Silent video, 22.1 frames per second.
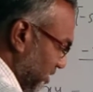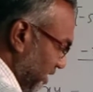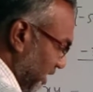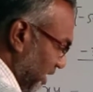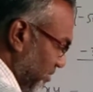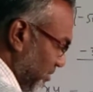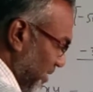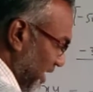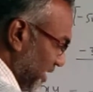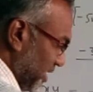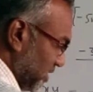
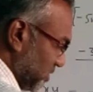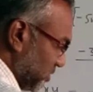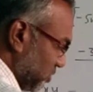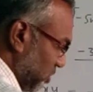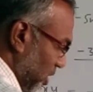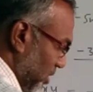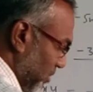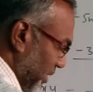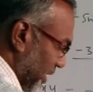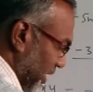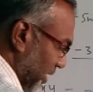Take minus
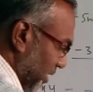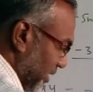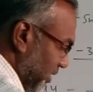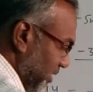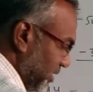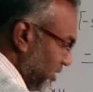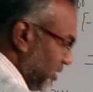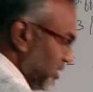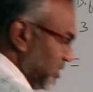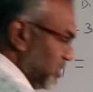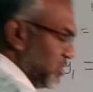
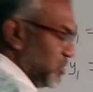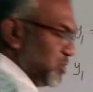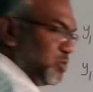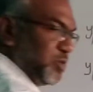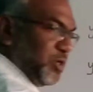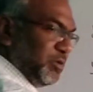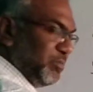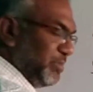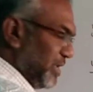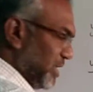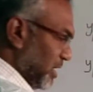common. So
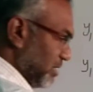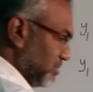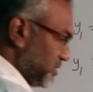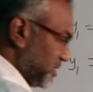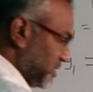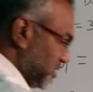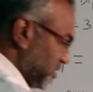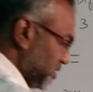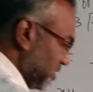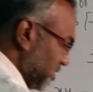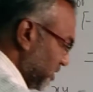it becomes
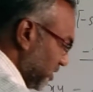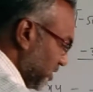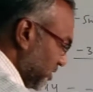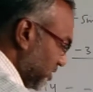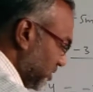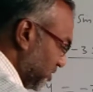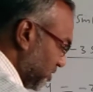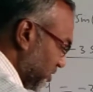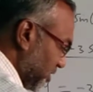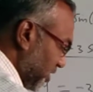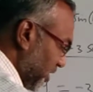
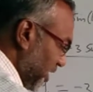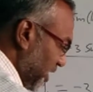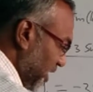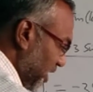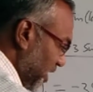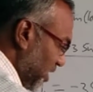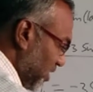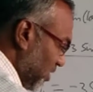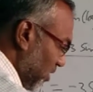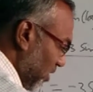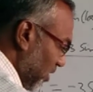
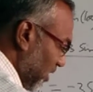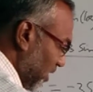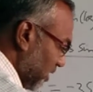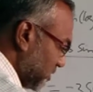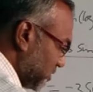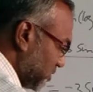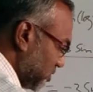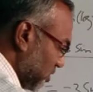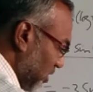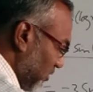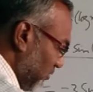3
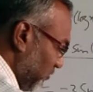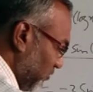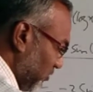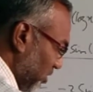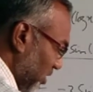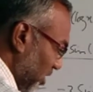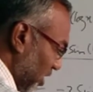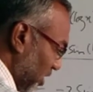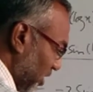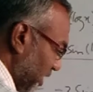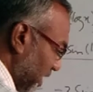cos of
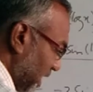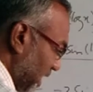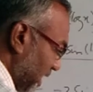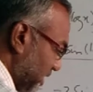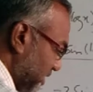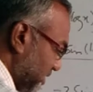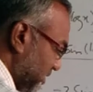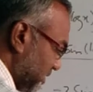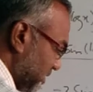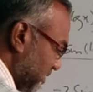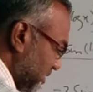log
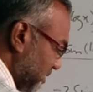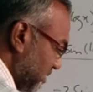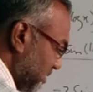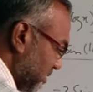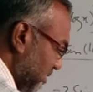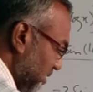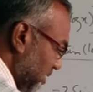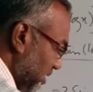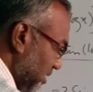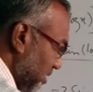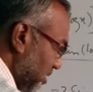x
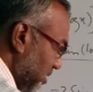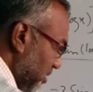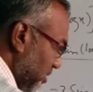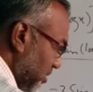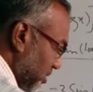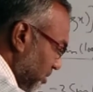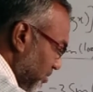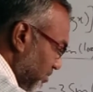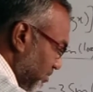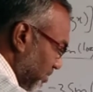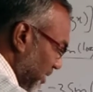
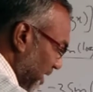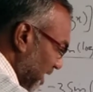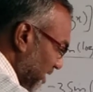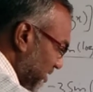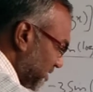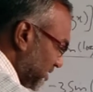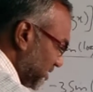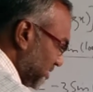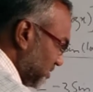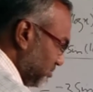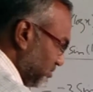
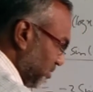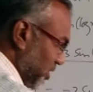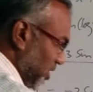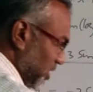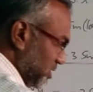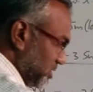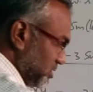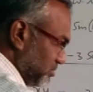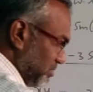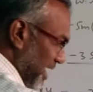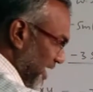plus,
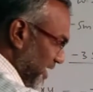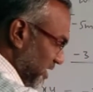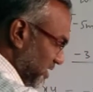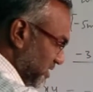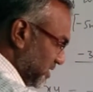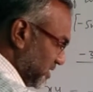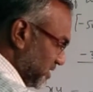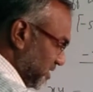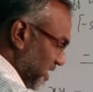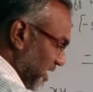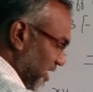because minus
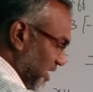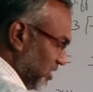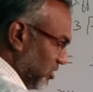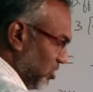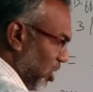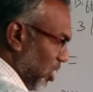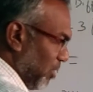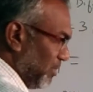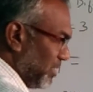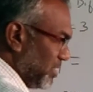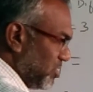is taken
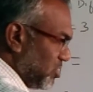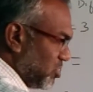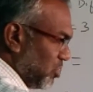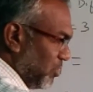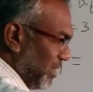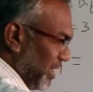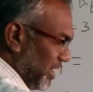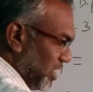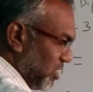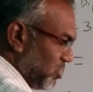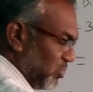common, so
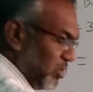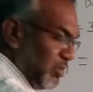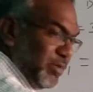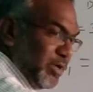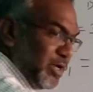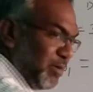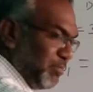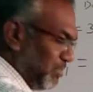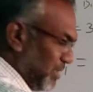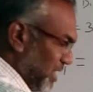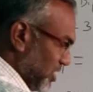minus will
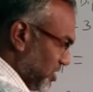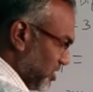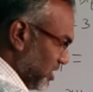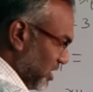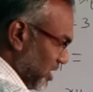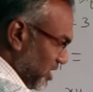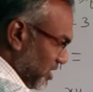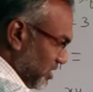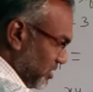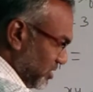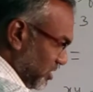become
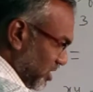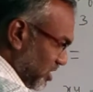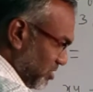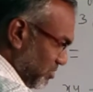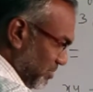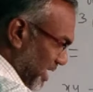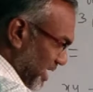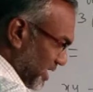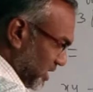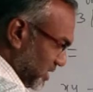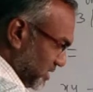plus. This
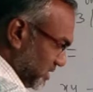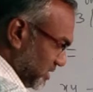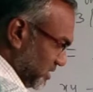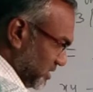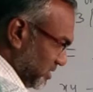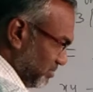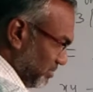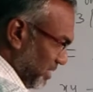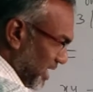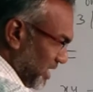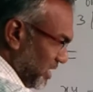minus
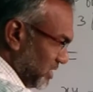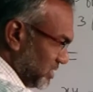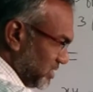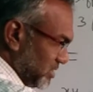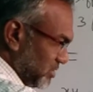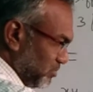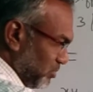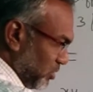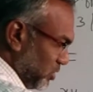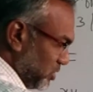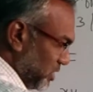is
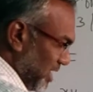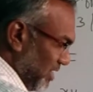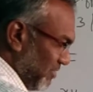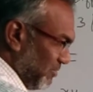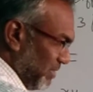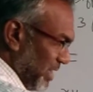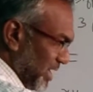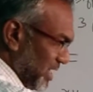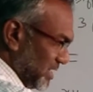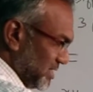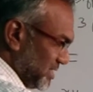minus, both have
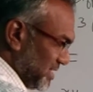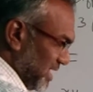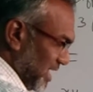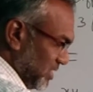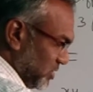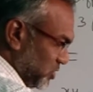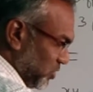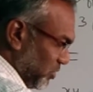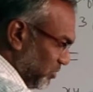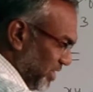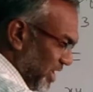minus
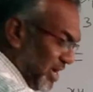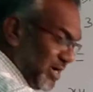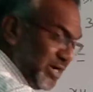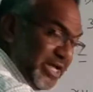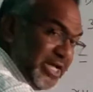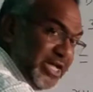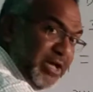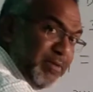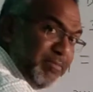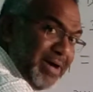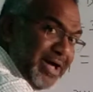sign, so we are
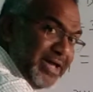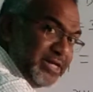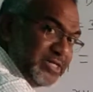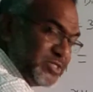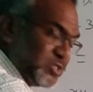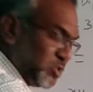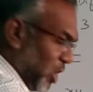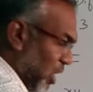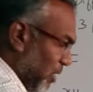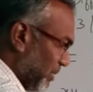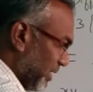taking
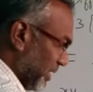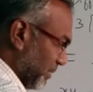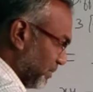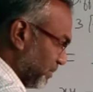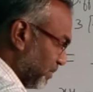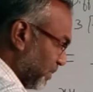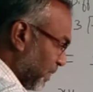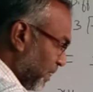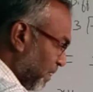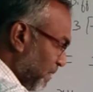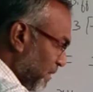minus common.
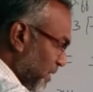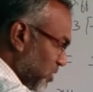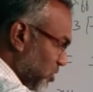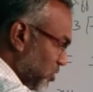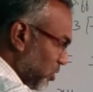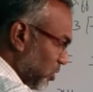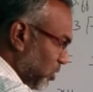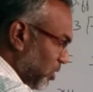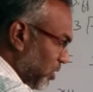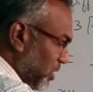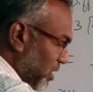
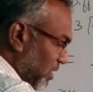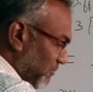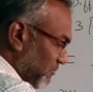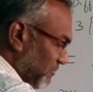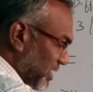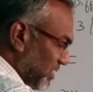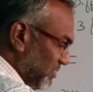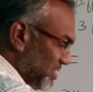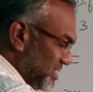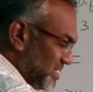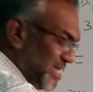So
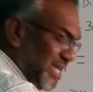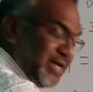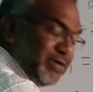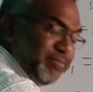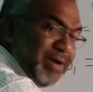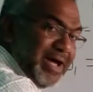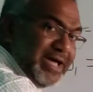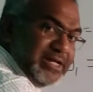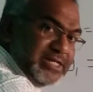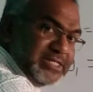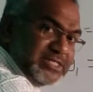when we take
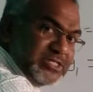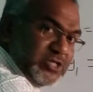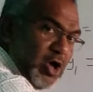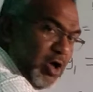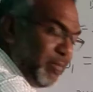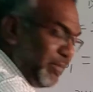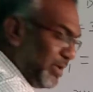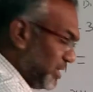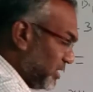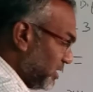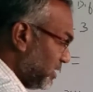minus
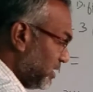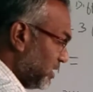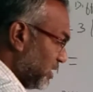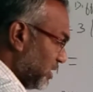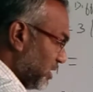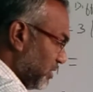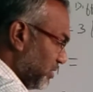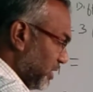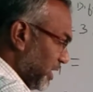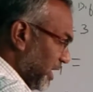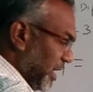
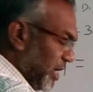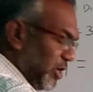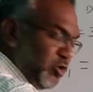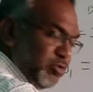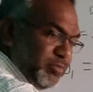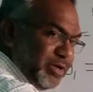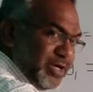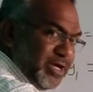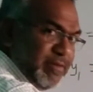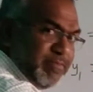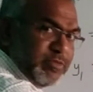common,
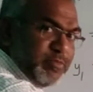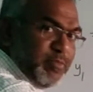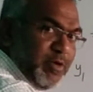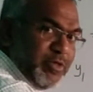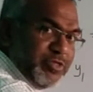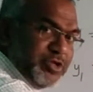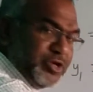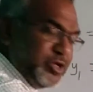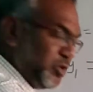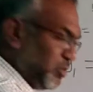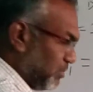negative becomes
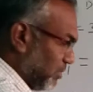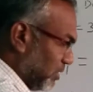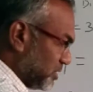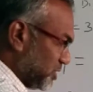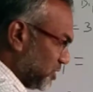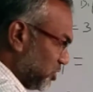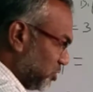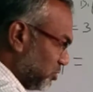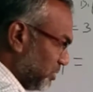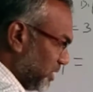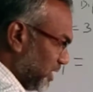positive,
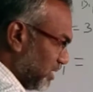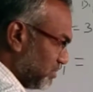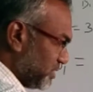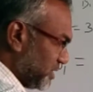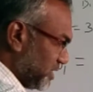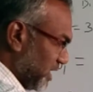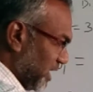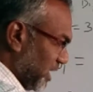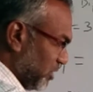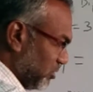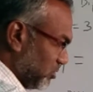positive becomes
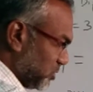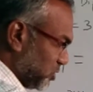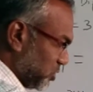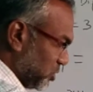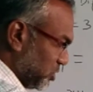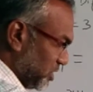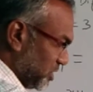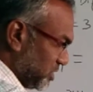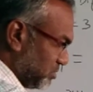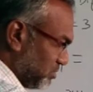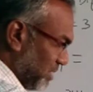negative. So
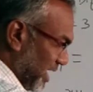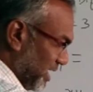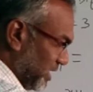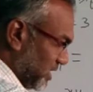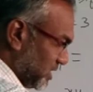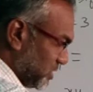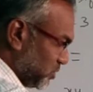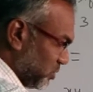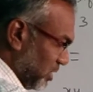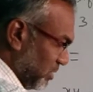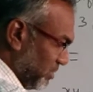this
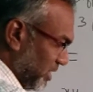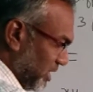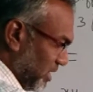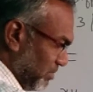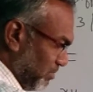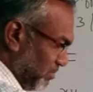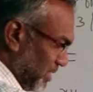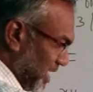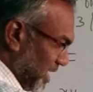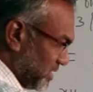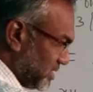minus will
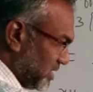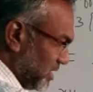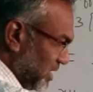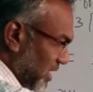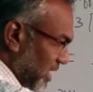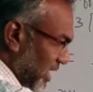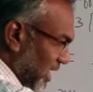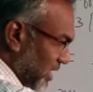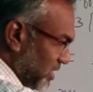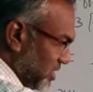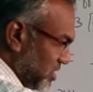become plus
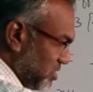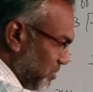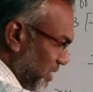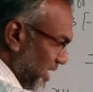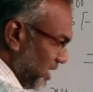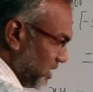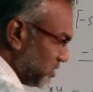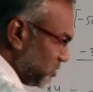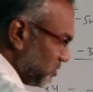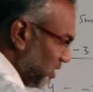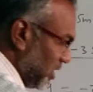and this
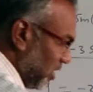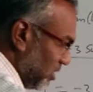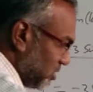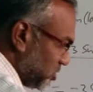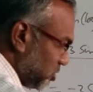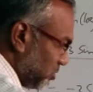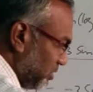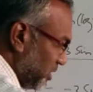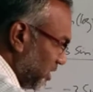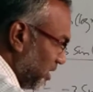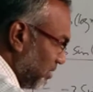minus will
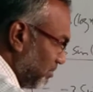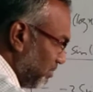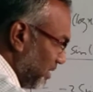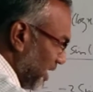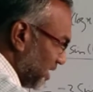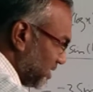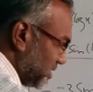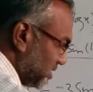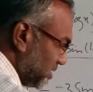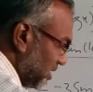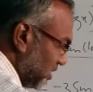also become
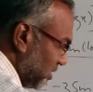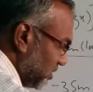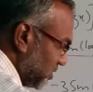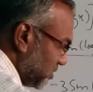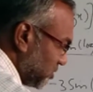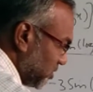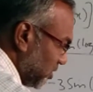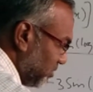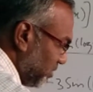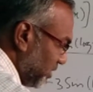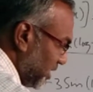
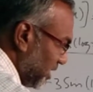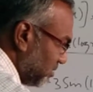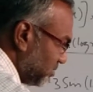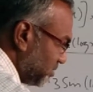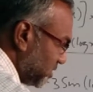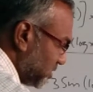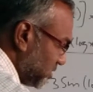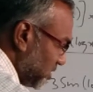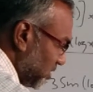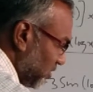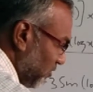plus. So it becomes
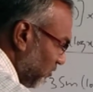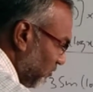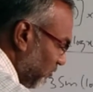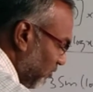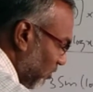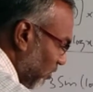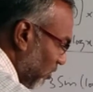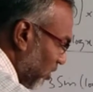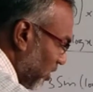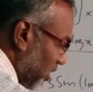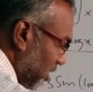
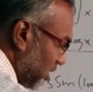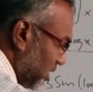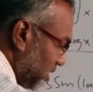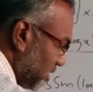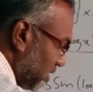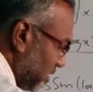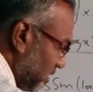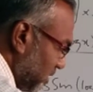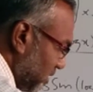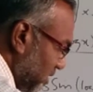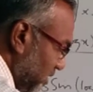
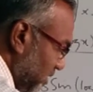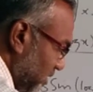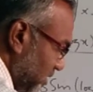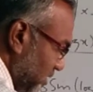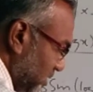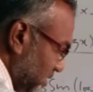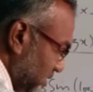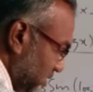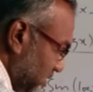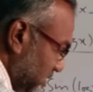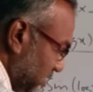4
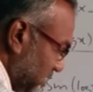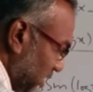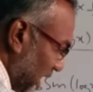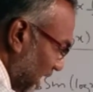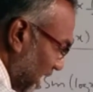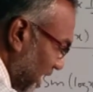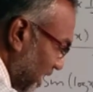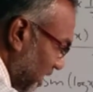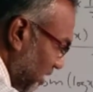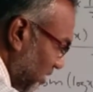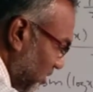
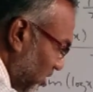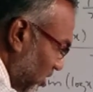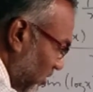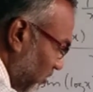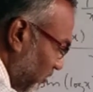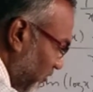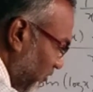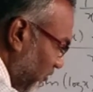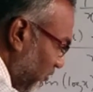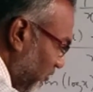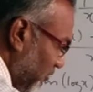sine
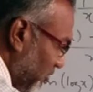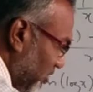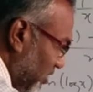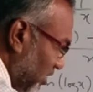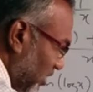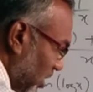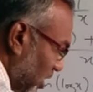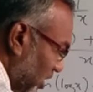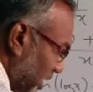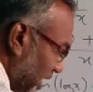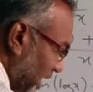of
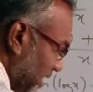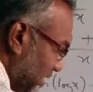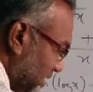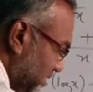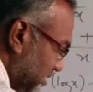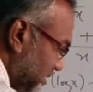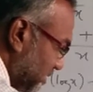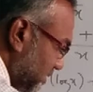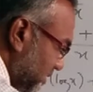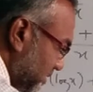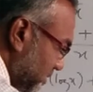log
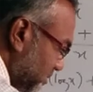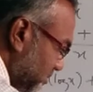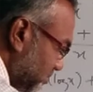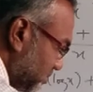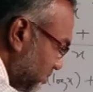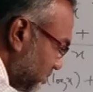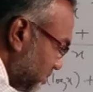x.